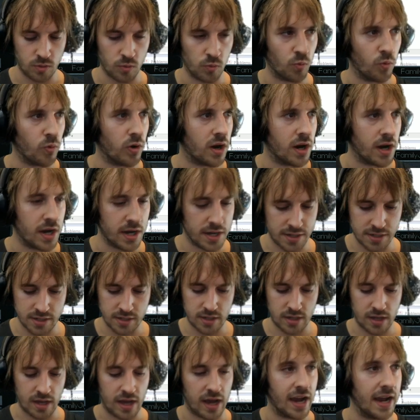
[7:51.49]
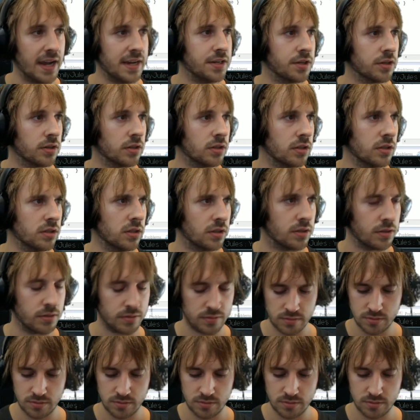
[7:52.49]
1 idol.